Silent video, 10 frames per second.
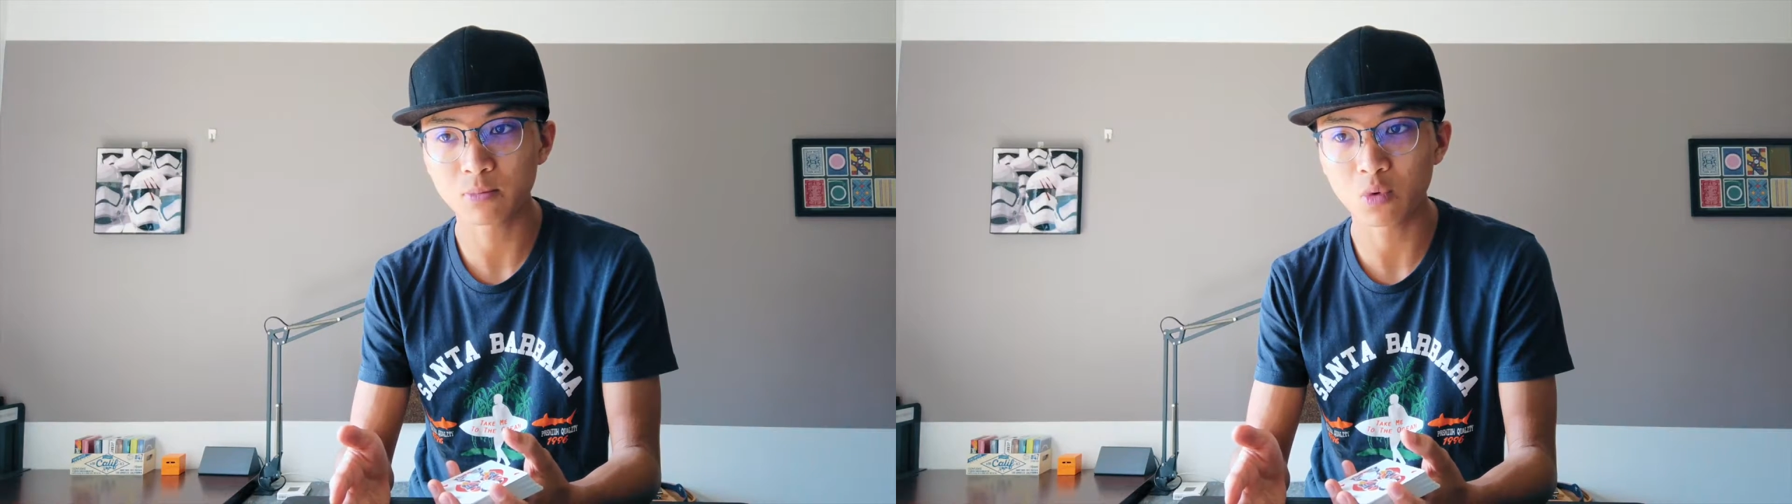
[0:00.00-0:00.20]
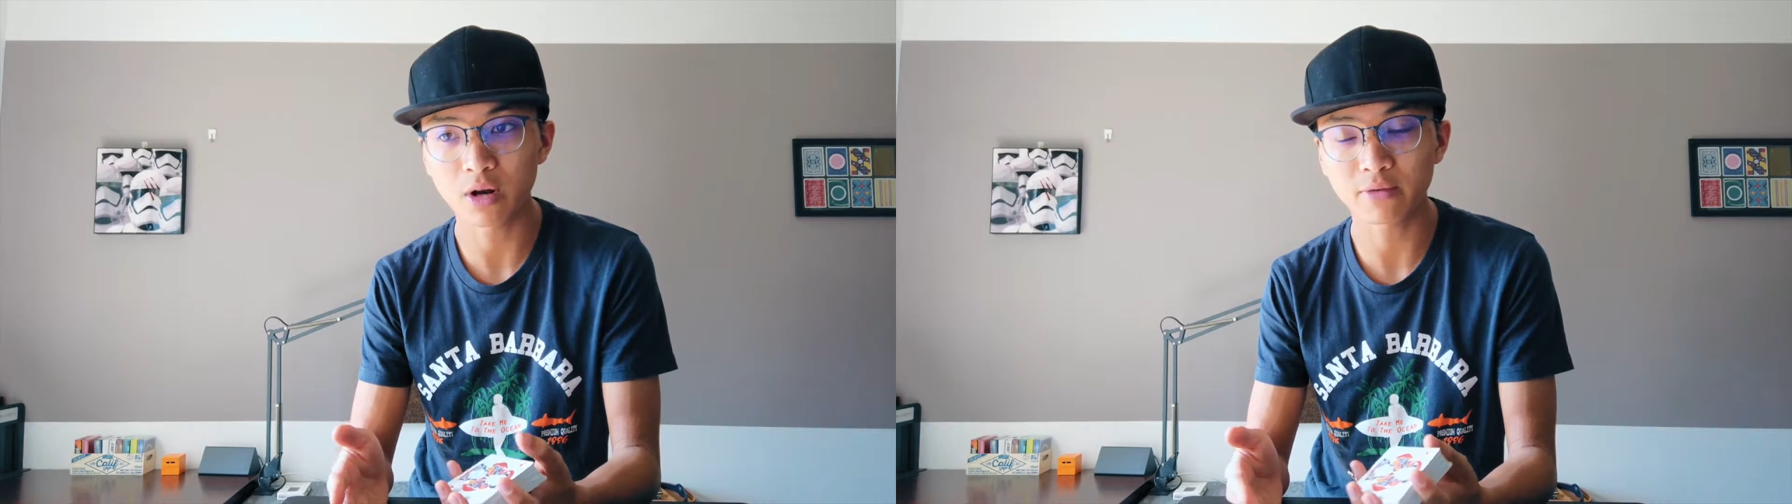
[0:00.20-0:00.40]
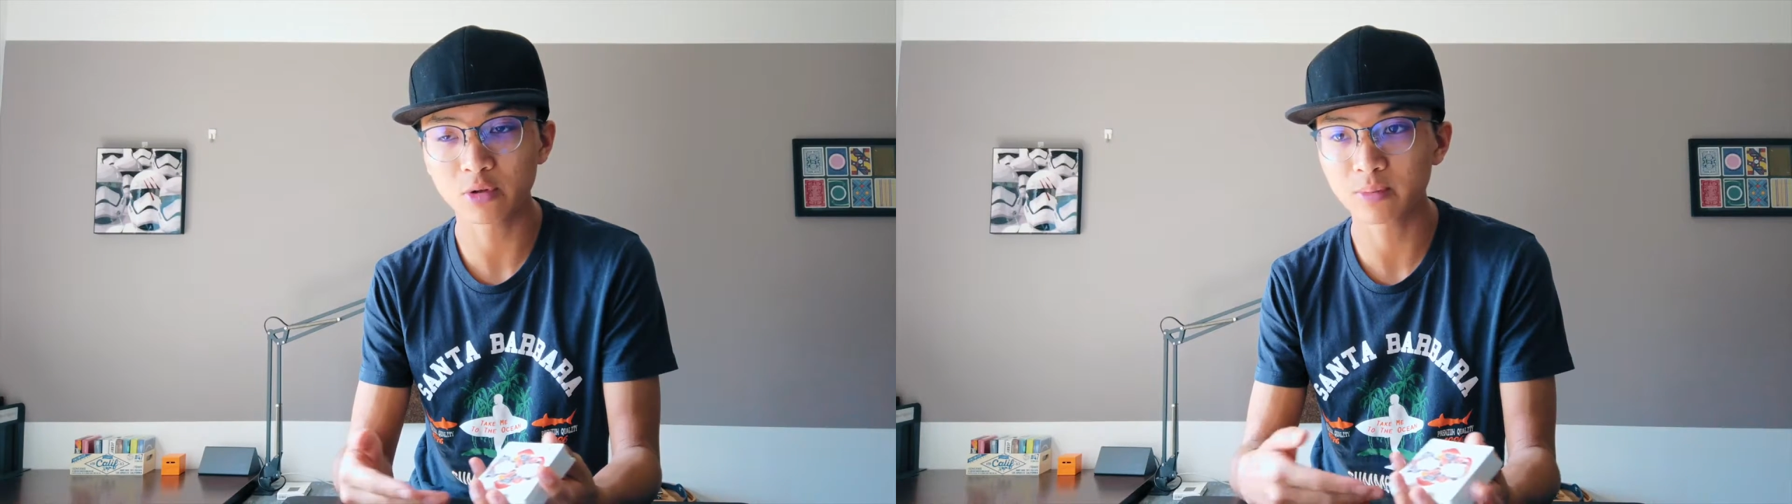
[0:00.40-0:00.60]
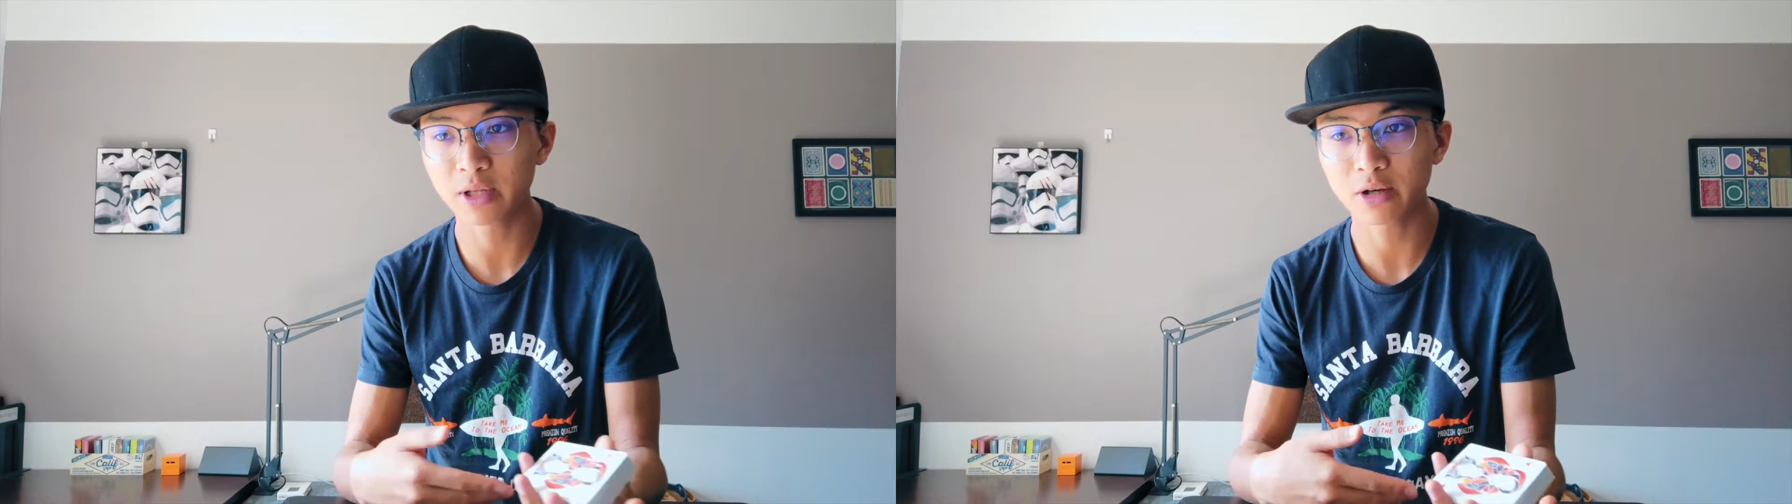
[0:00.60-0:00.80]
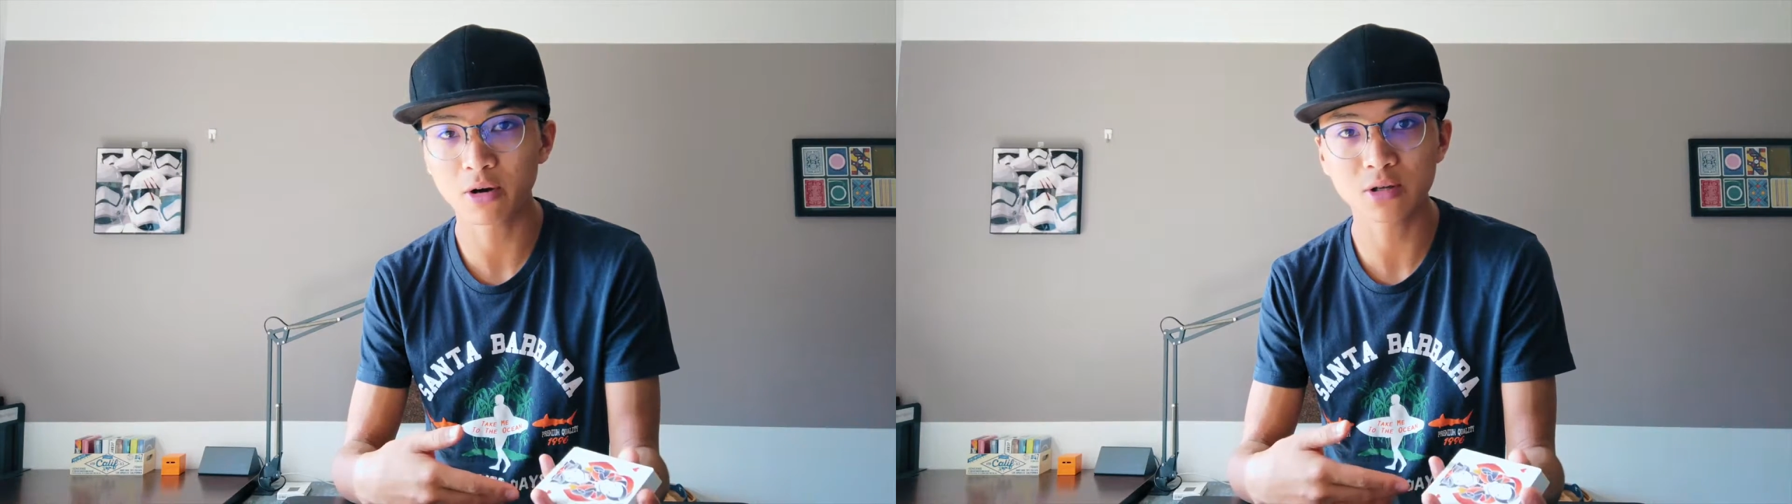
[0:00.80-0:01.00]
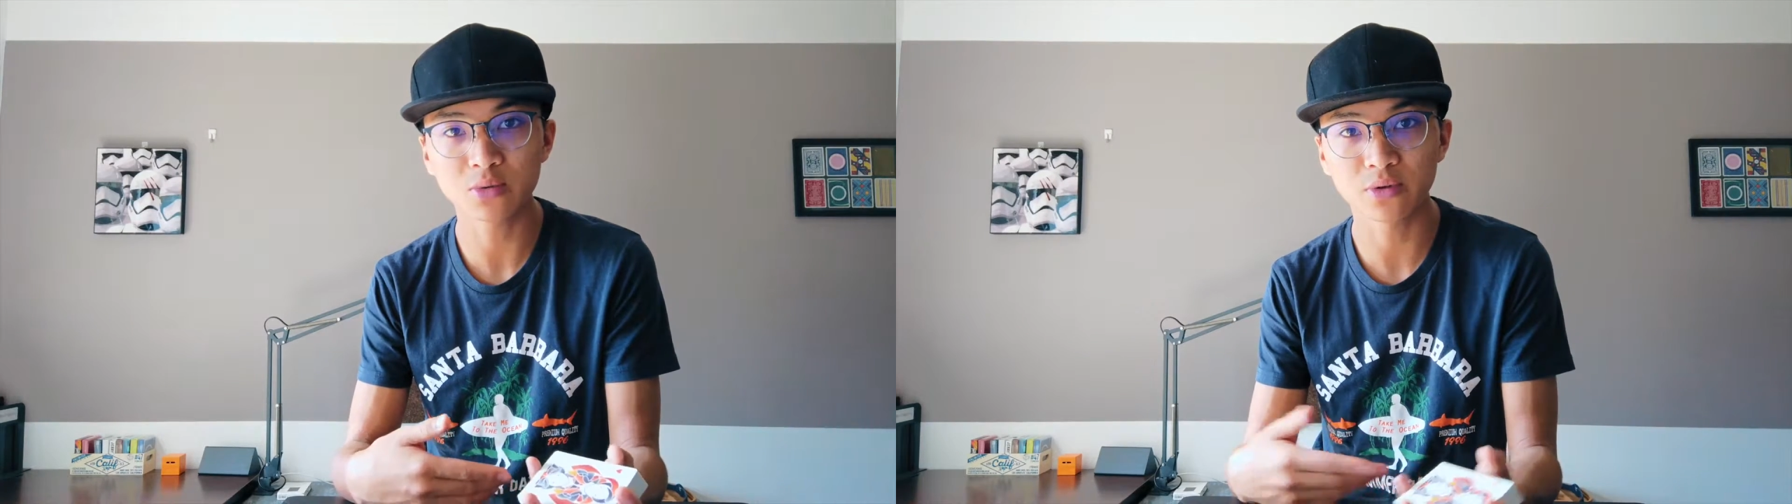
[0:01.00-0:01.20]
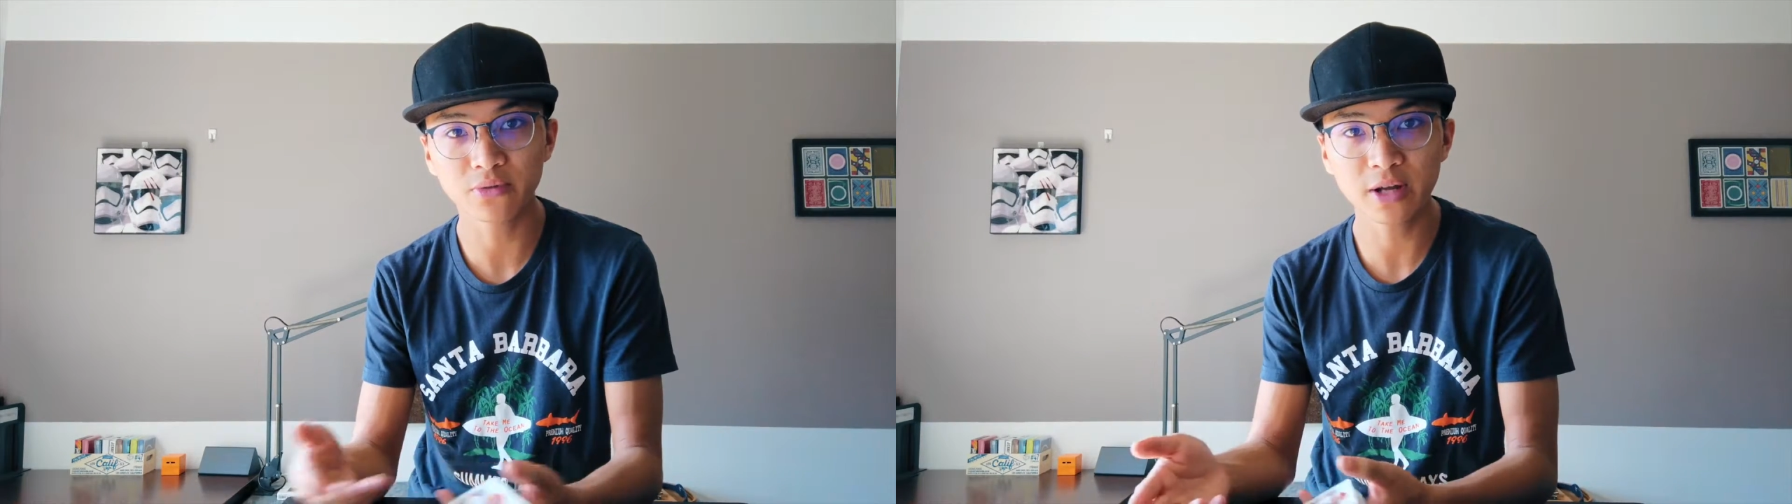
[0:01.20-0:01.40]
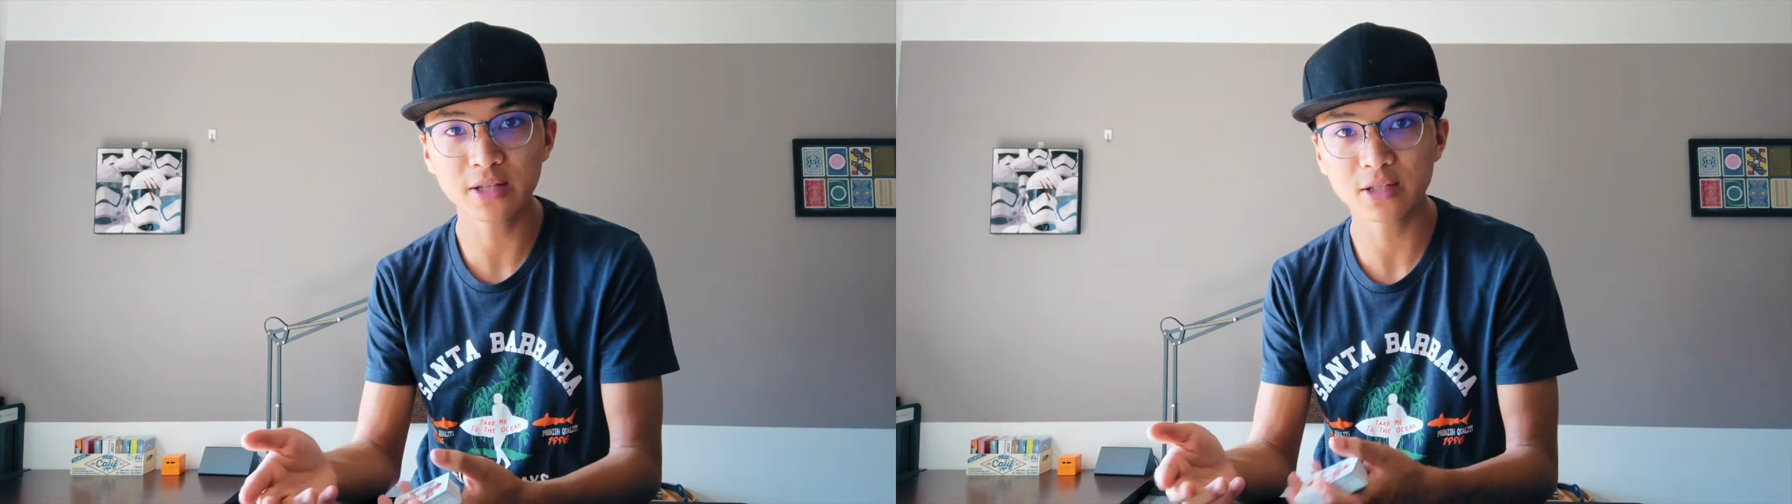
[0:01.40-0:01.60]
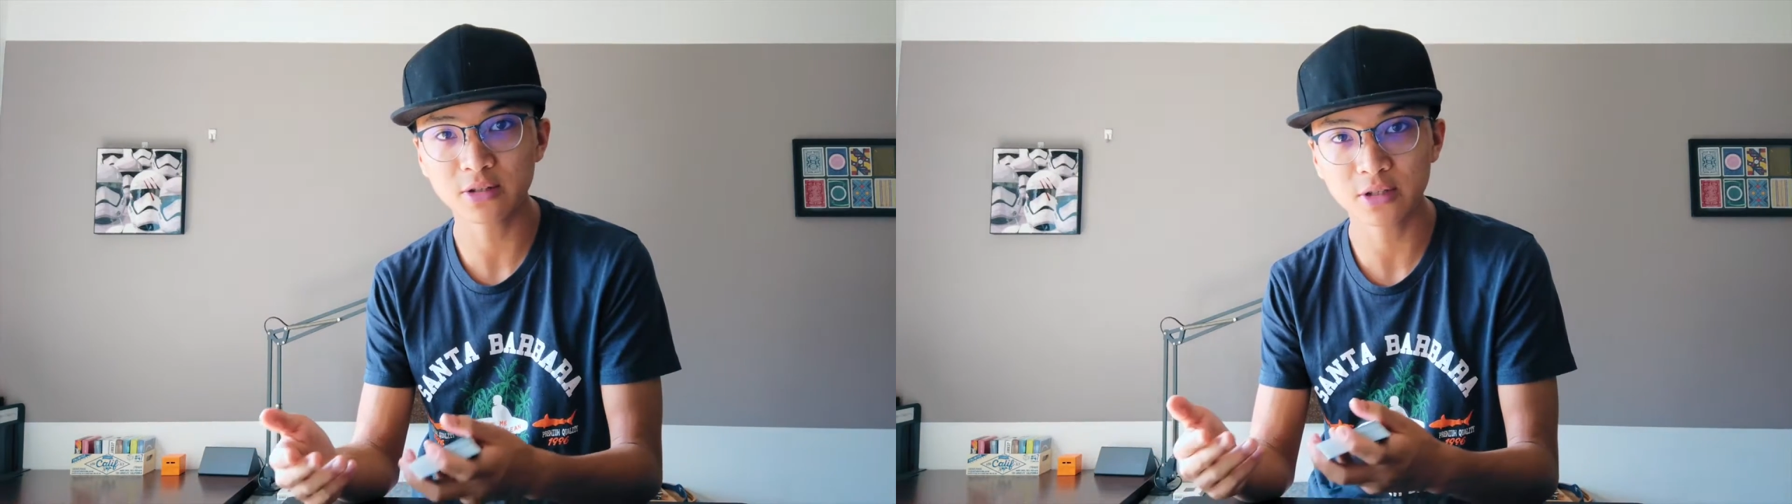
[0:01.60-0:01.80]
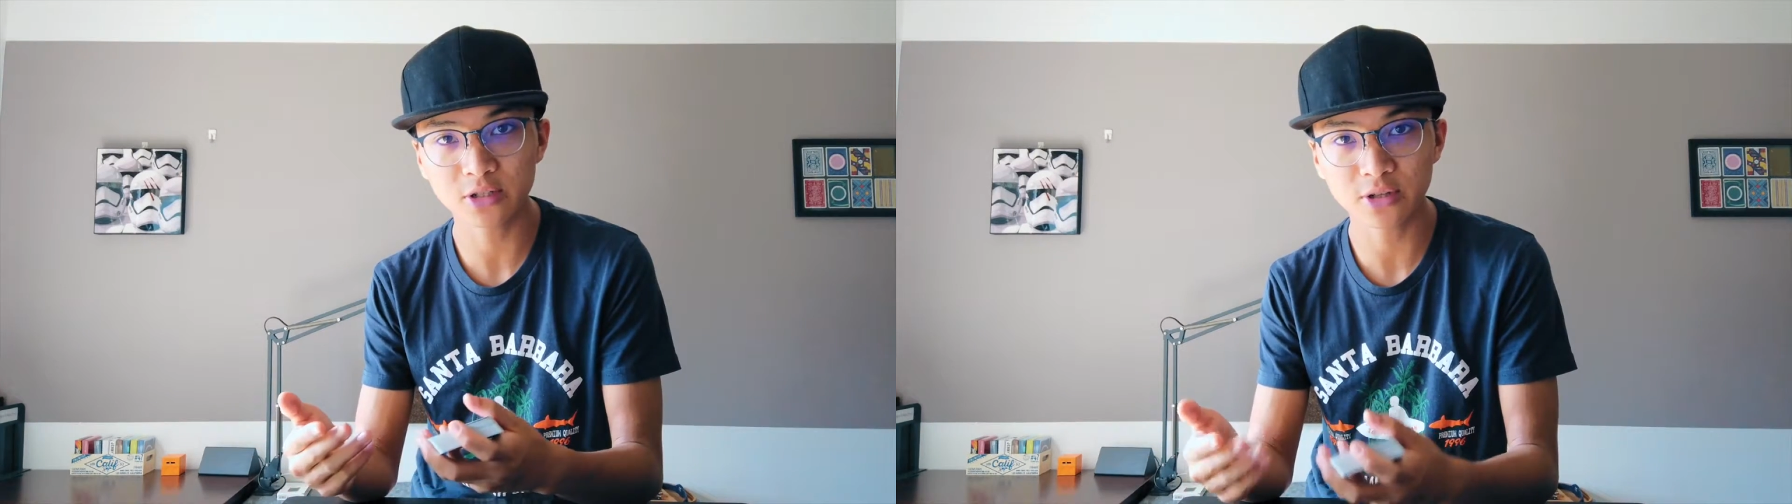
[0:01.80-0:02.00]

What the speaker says: whenever you play cards with friends and you need to